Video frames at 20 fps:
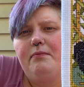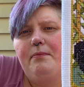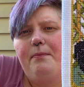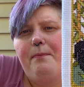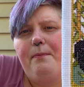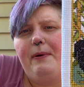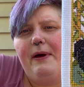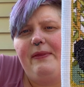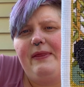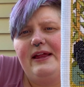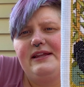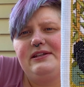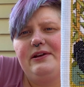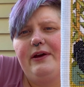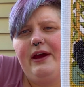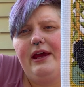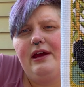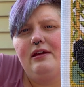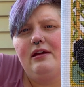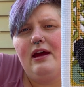but that's
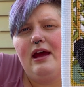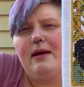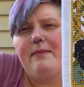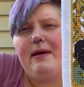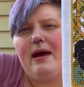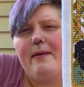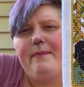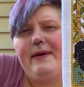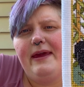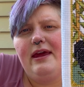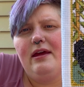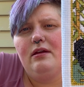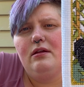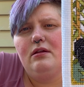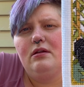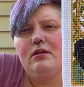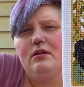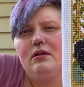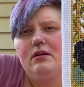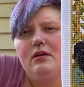okay. I'm happy.
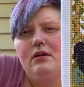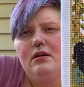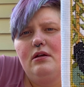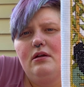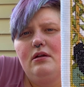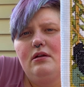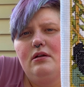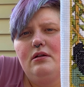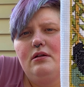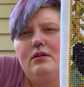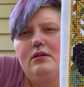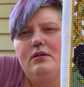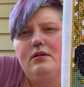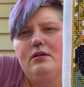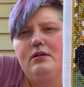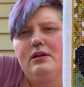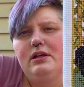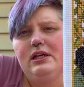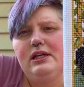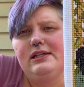
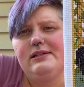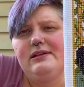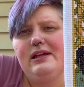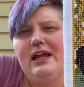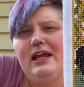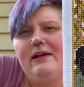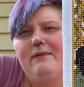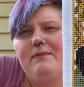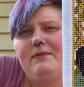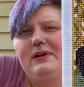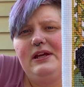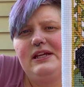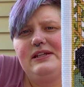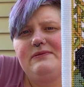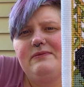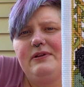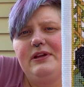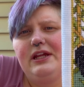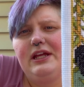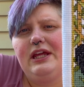He's
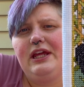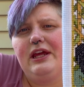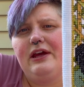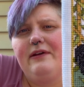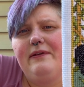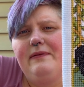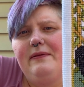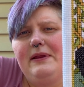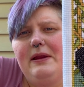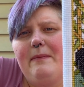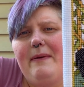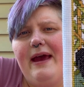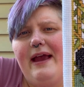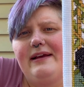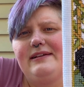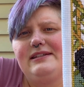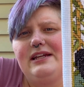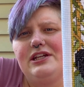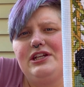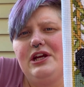really cute, and the back
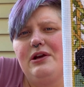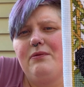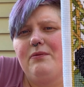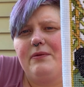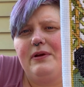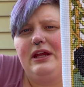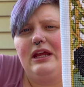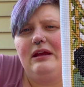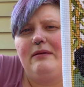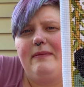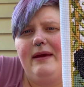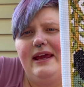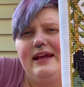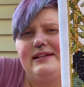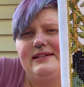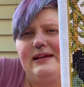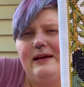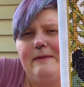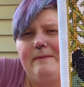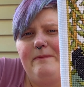stitching really
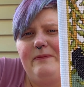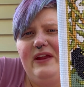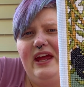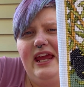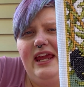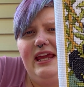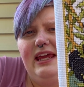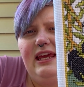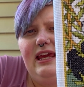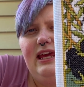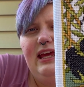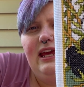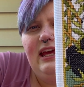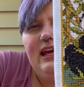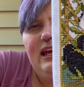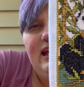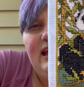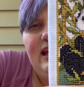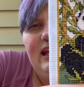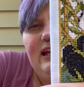makes him, like,
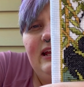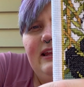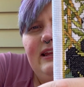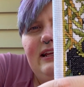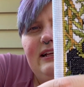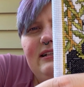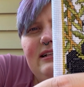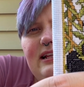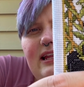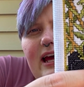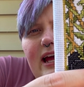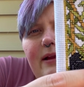yeah, there's a lot